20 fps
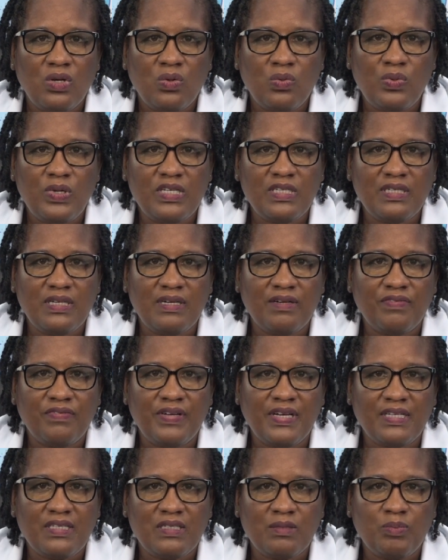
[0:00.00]
which
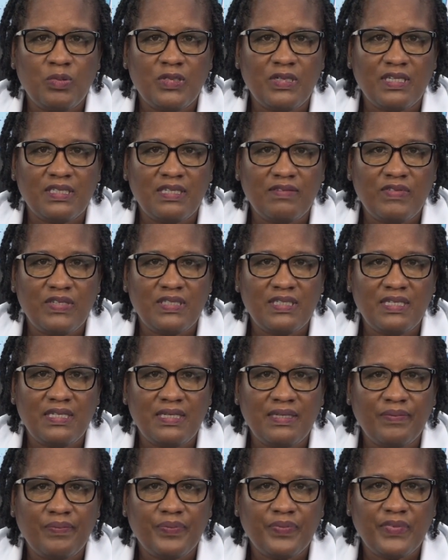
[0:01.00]
affects
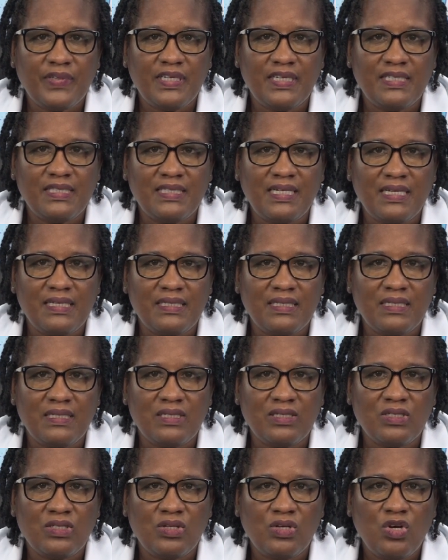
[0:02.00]
productivity,
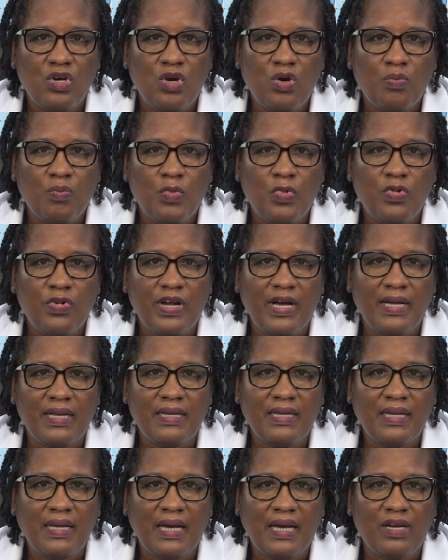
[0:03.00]
attendance,
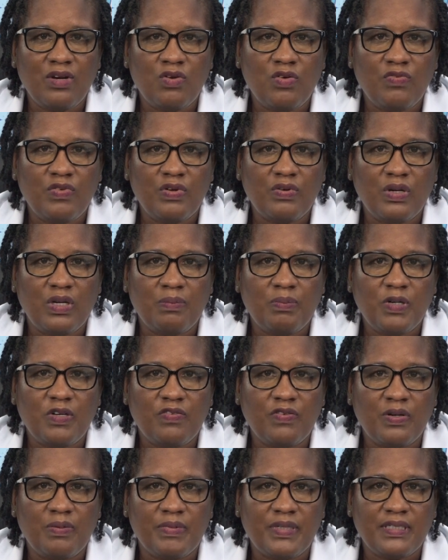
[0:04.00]
morale, and overall
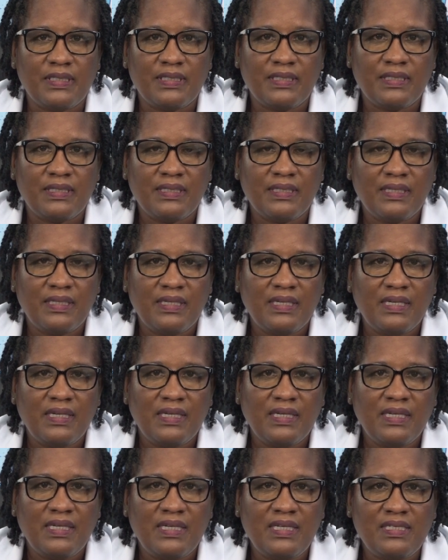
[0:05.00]
performance.
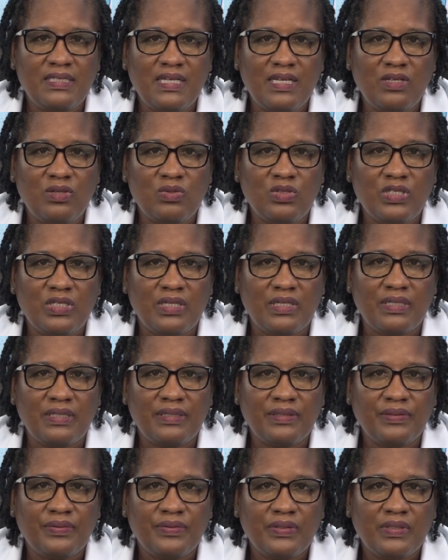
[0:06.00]
In Saint
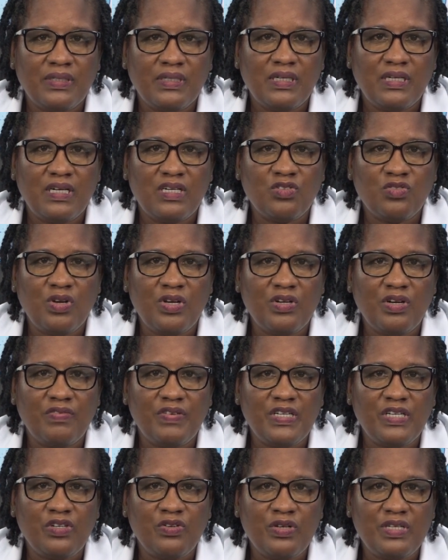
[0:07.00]
Lucia, a trend of
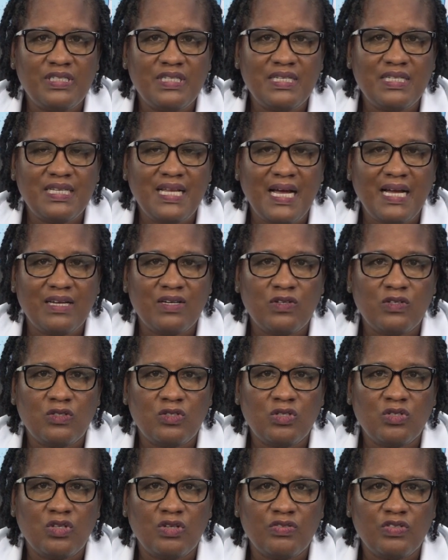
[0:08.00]
increasing
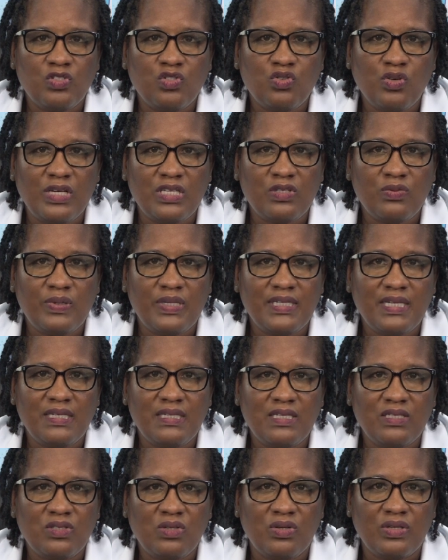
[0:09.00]
diagnoses of stress-related
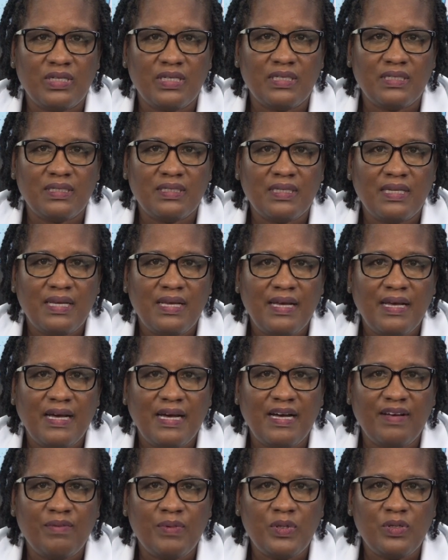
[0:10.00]
disorders
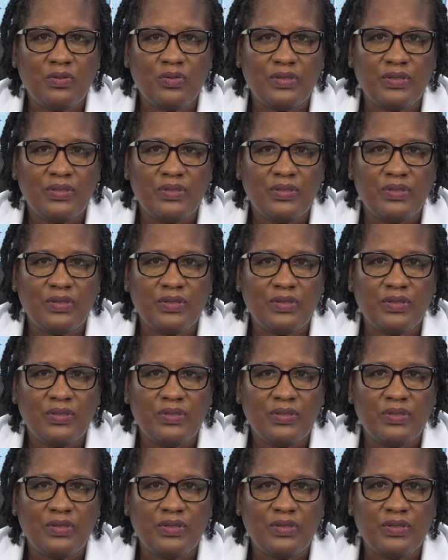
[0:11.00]
have been